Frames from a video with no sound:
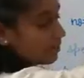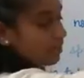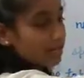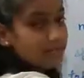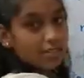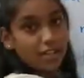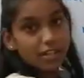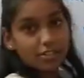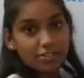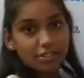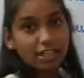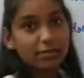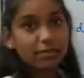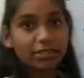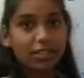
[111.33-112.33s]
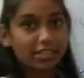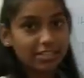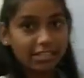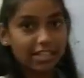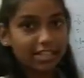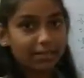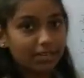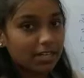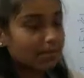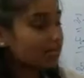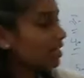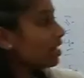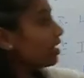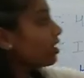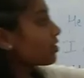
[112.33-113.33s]
verbs also come in the auxiliary verbs.
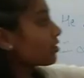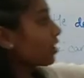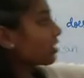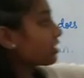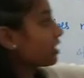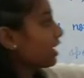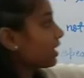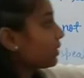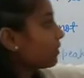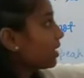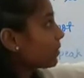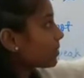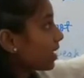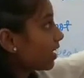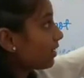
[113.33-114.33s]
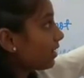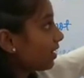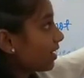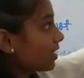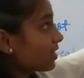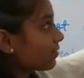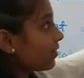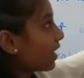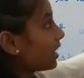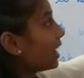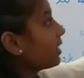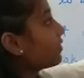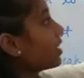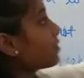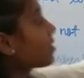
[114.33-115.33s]
So auxiliary verbs are known as the finite
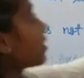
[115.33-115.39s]
verbs.